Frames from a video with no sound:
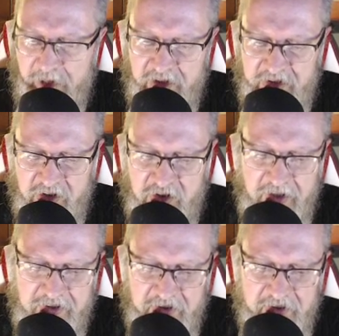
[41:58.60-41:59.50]

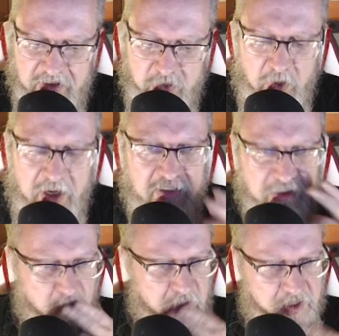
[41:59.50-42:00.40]
suggest that there's ways in
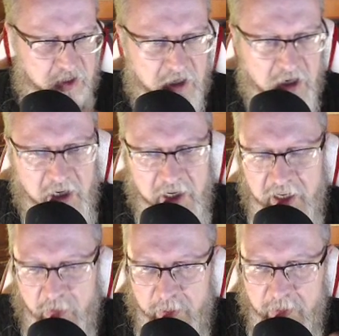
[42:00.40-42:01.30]
which
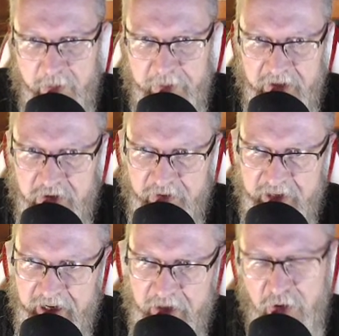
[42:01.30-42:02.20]
we might better sort of
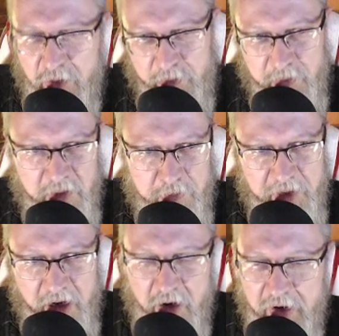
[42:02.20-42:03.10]
get, not
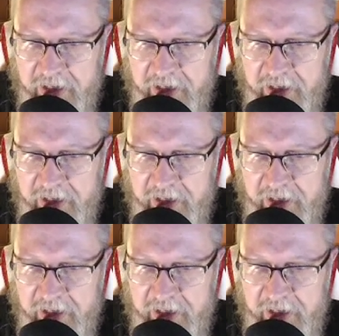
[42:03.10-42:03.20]
behind,